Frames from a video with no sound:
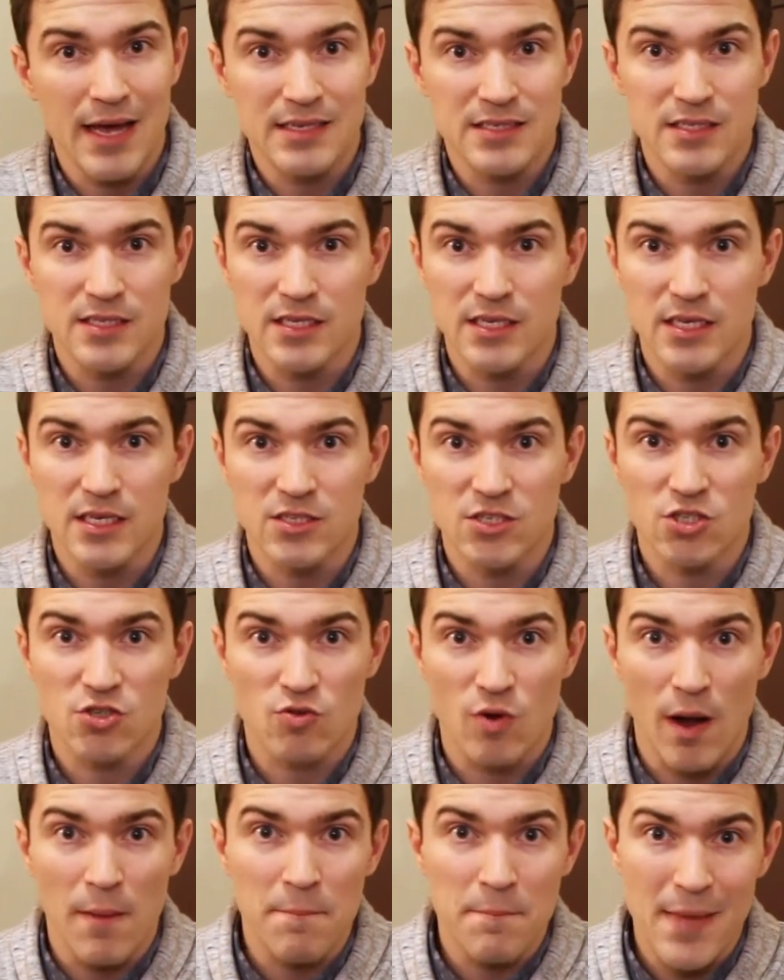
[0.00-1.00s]
as the
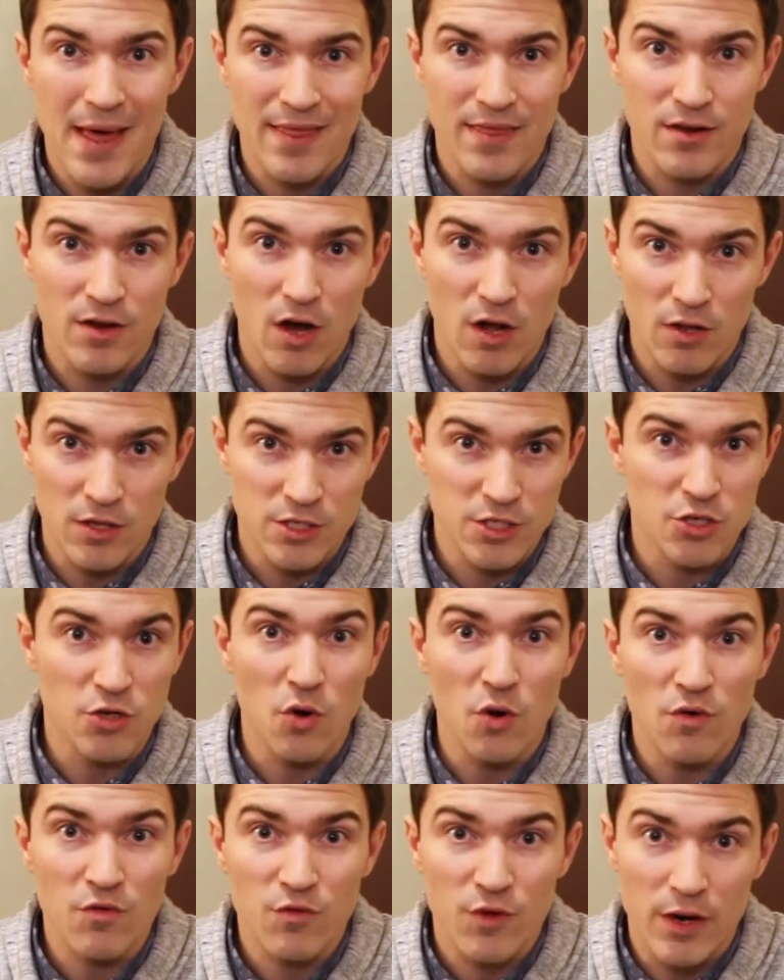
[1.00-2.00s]
Scrum methodology
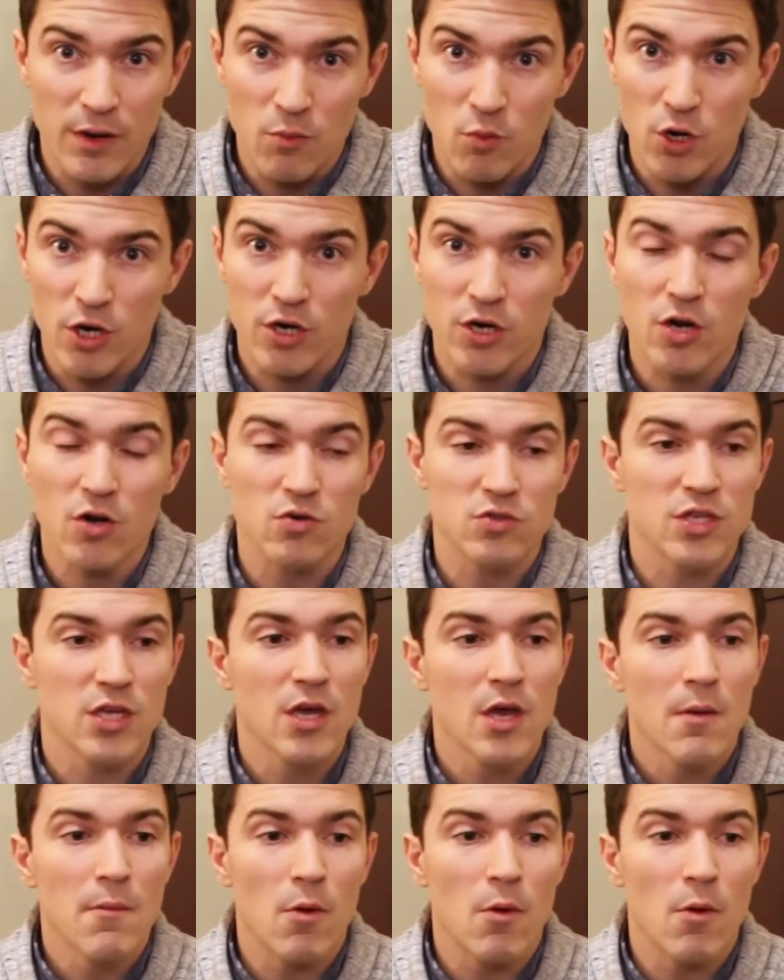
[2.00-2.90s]
or framework goes.